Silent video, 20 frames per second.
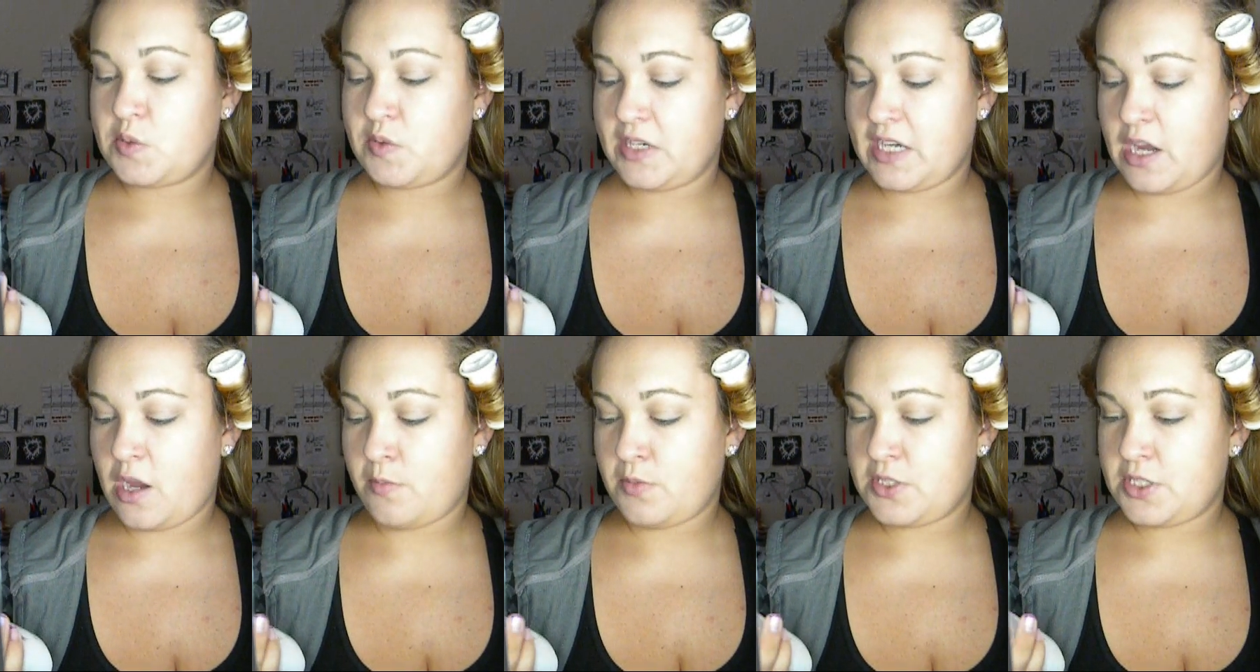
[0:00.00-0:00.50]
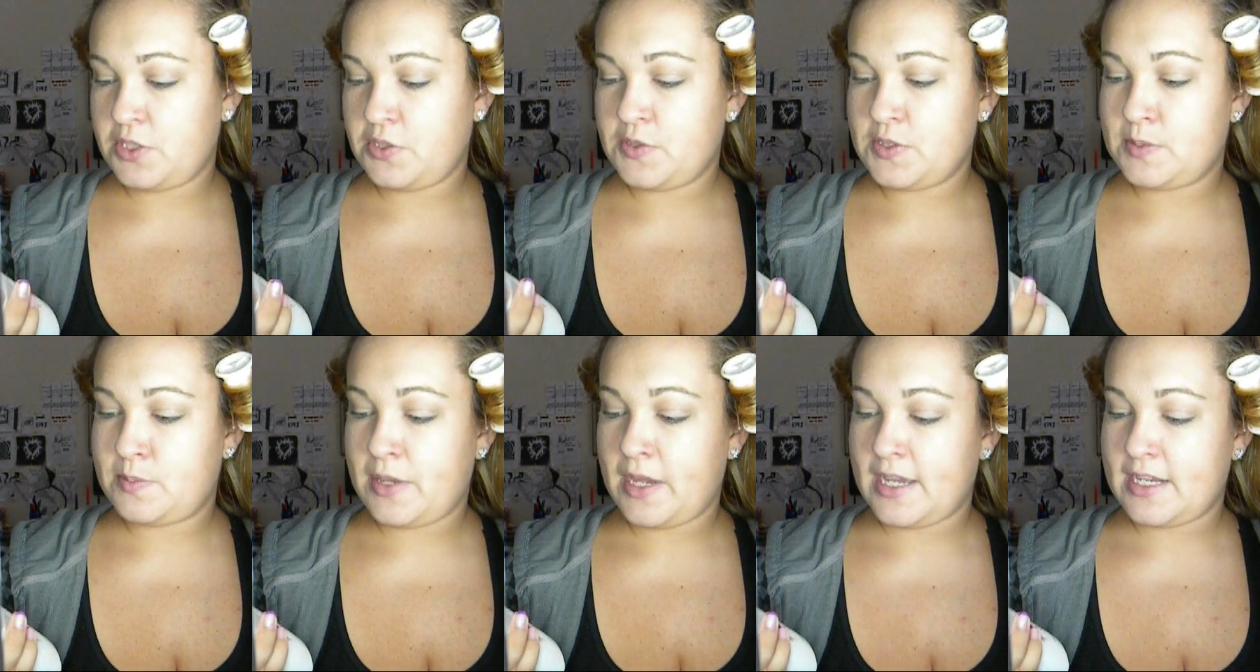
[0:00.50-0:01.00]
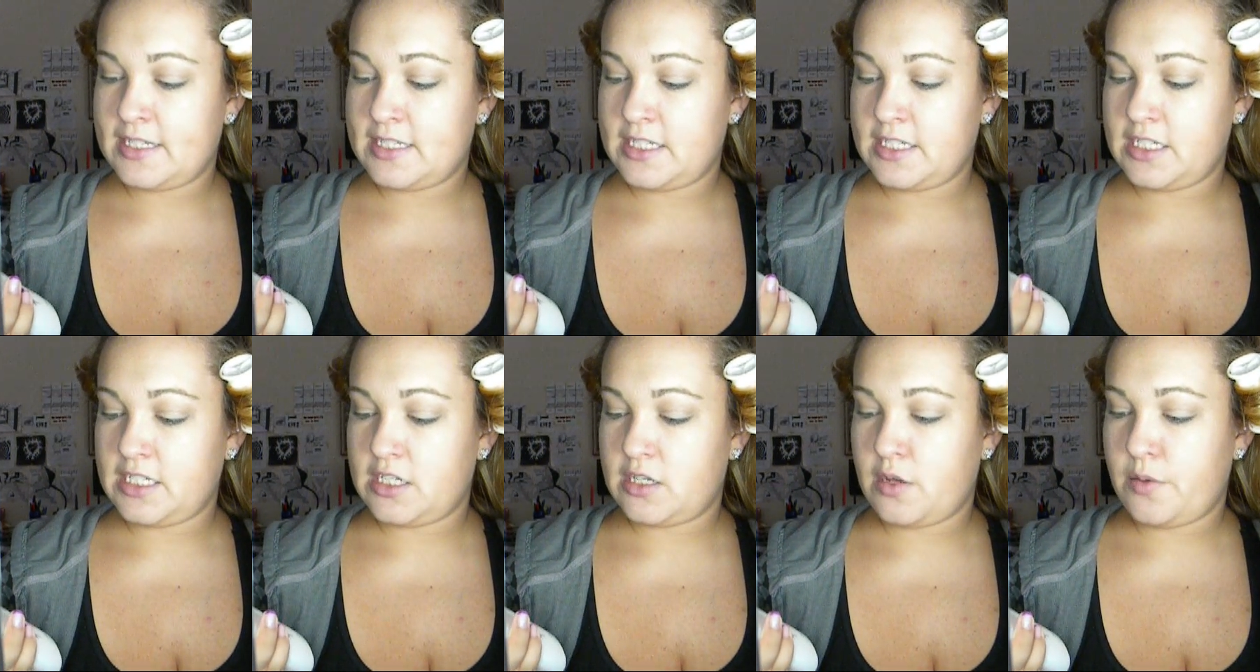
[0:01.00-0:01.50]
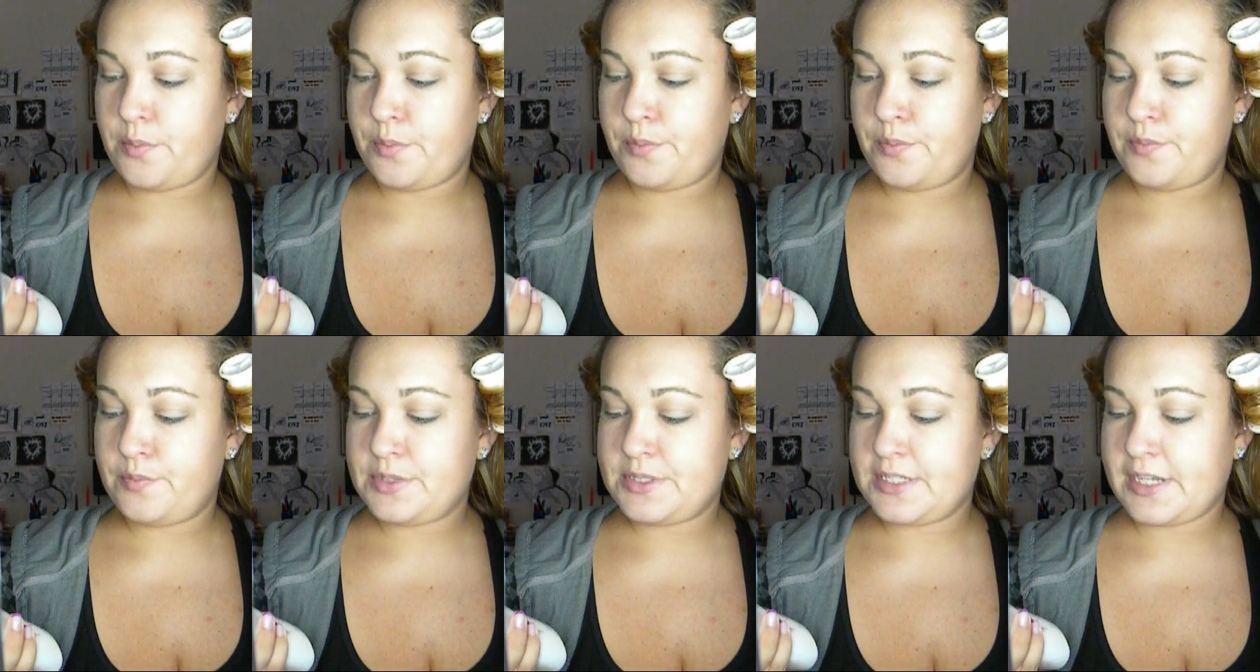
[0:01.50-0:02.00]
so right now I'm just going to use Pantene
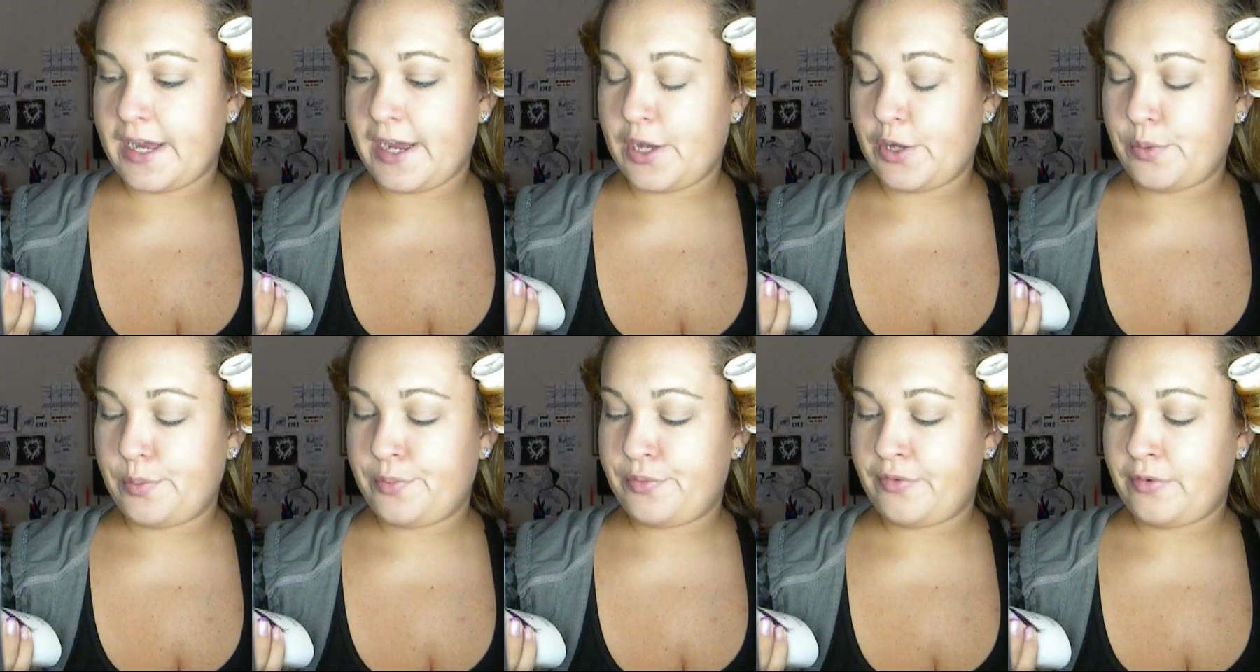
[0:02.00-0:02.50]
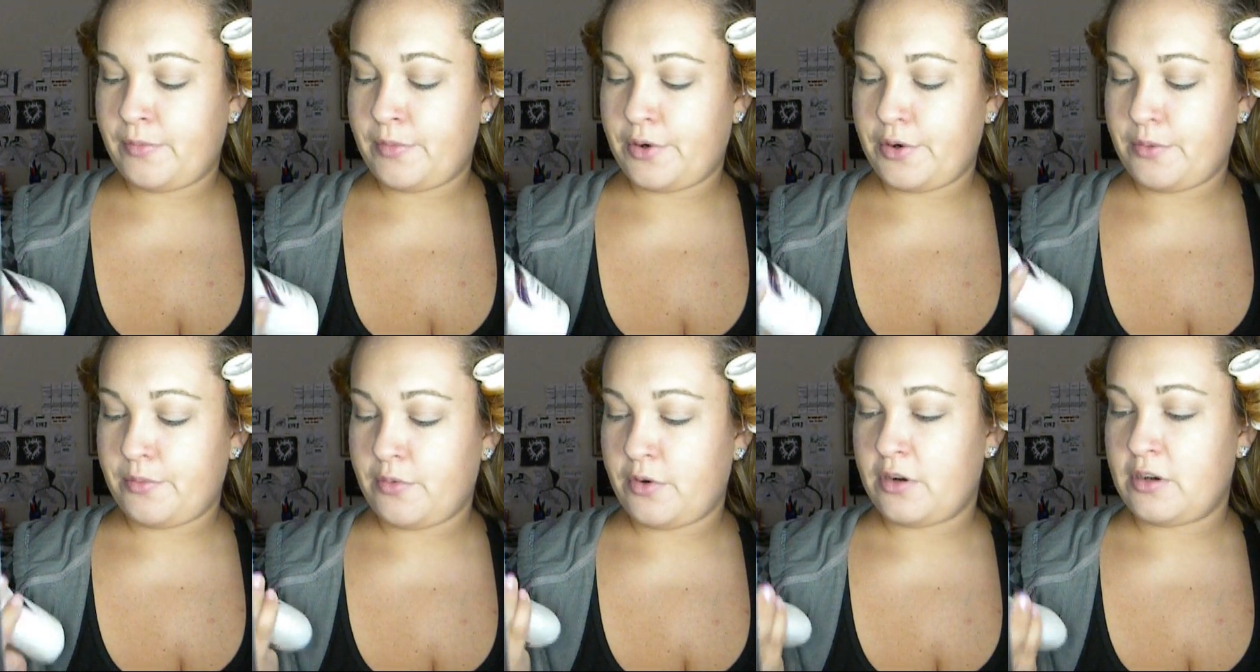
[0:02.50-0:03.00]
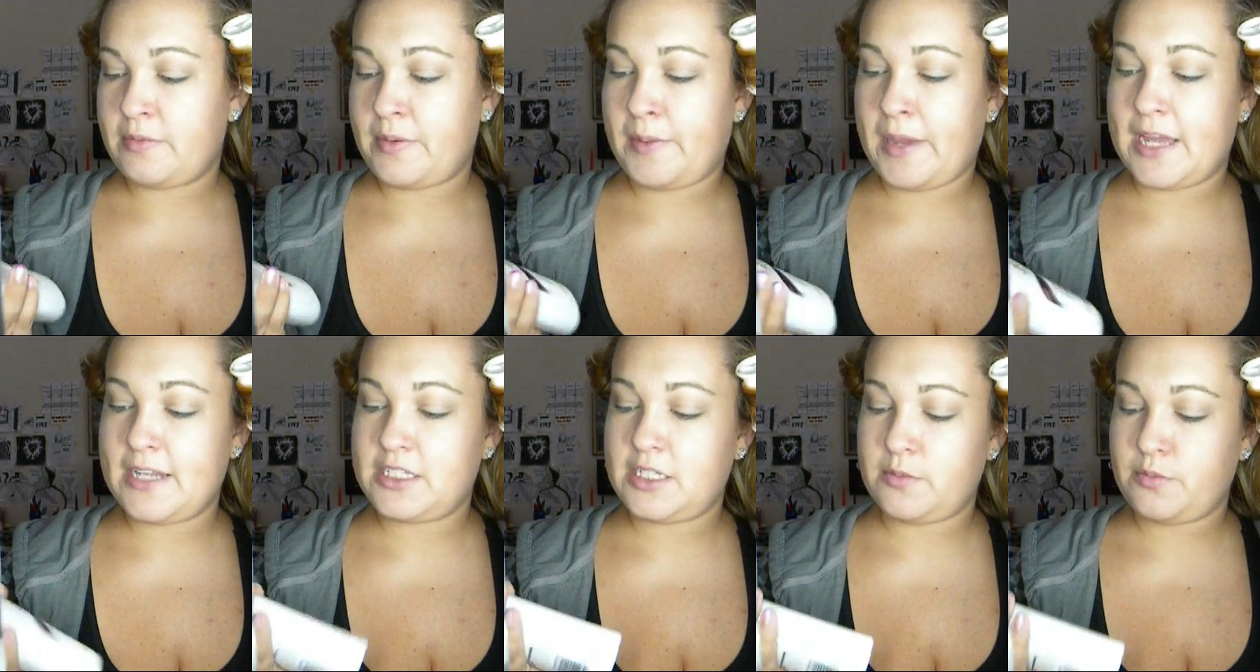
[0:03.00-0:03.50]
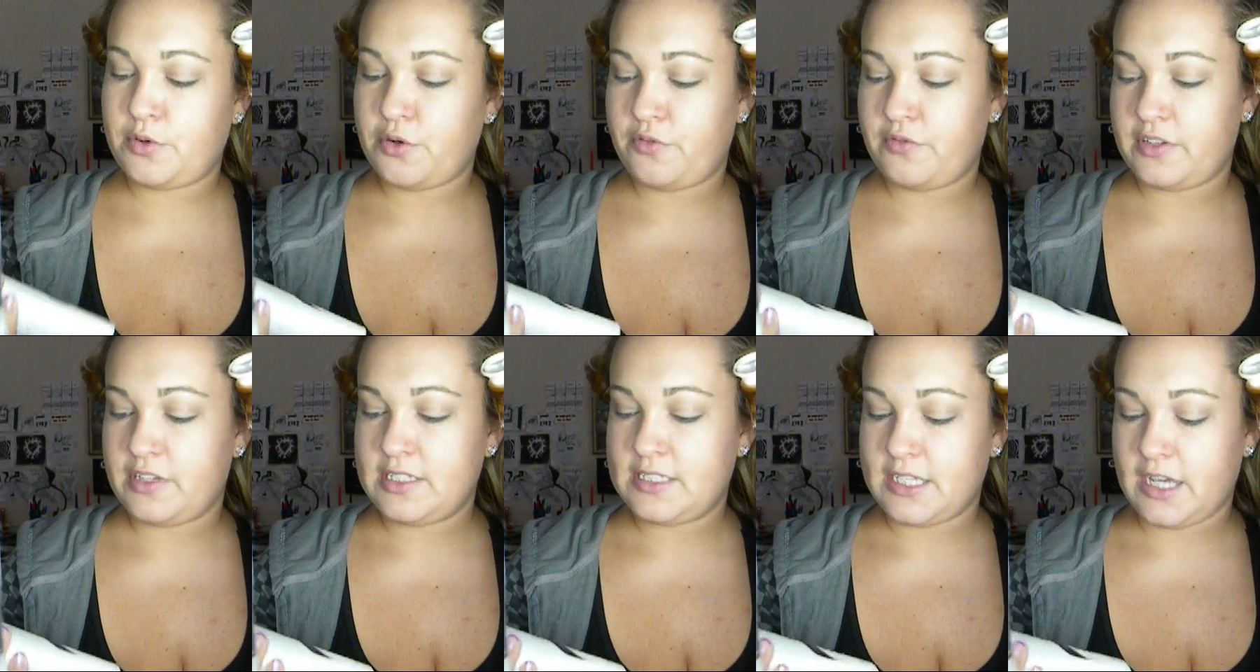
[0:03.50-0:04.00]
style Pantene
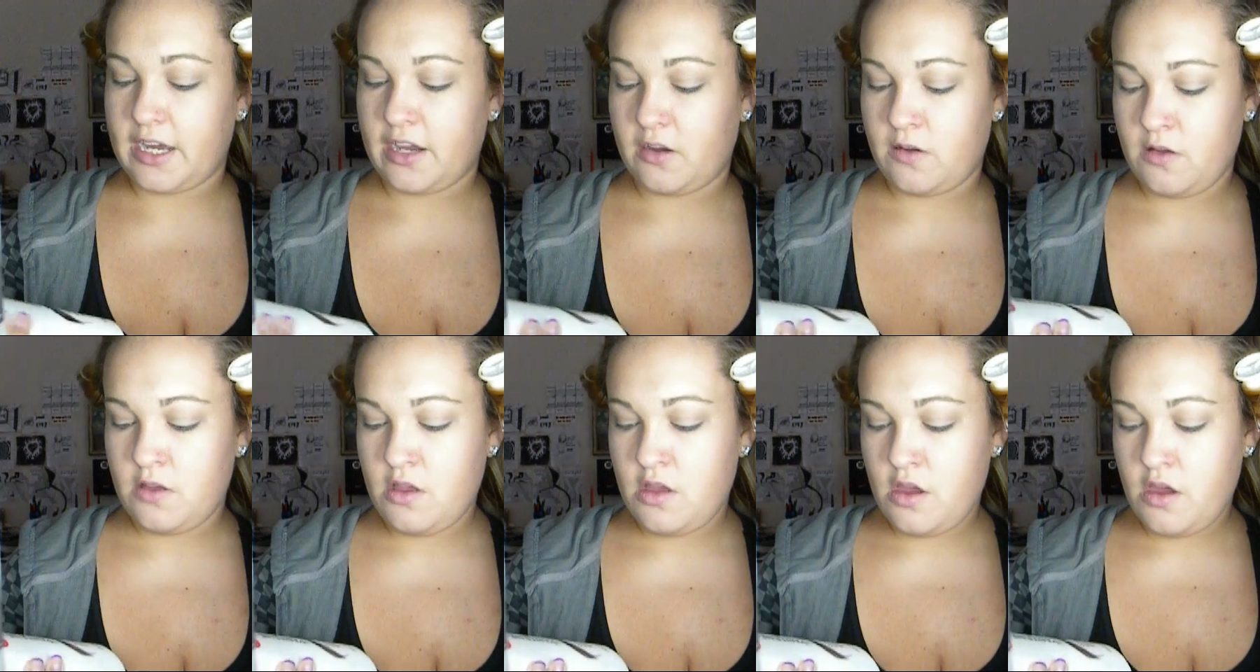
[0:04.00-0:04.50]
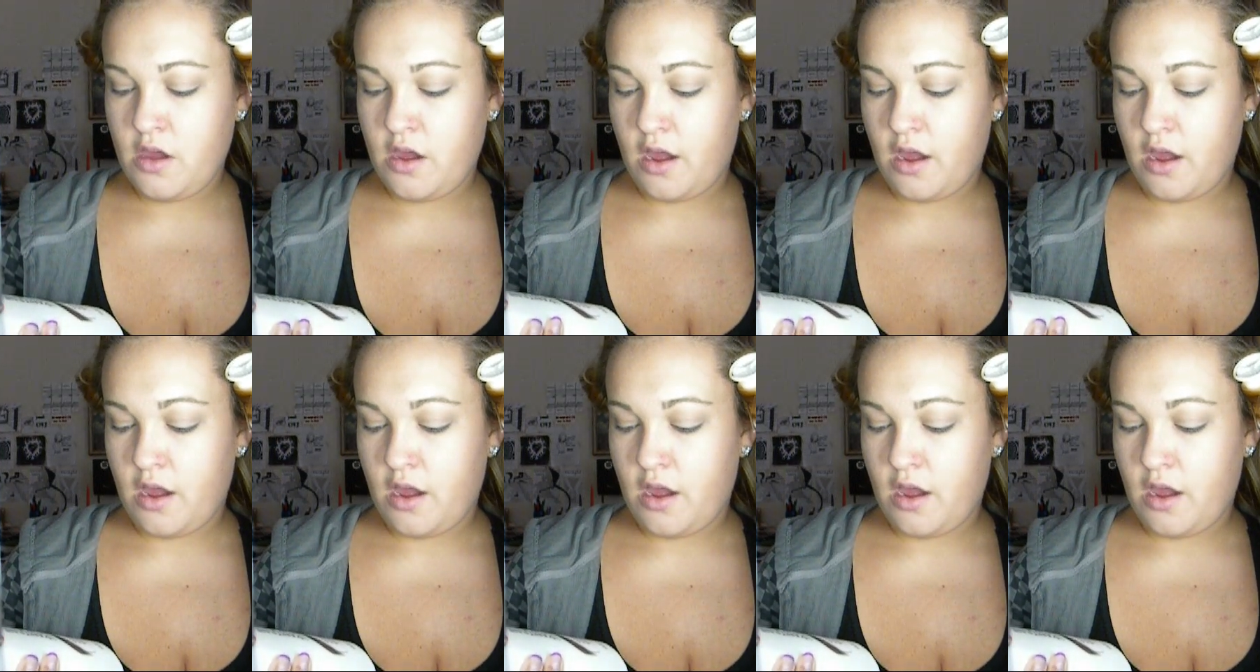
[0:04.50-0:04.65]
Pro V style.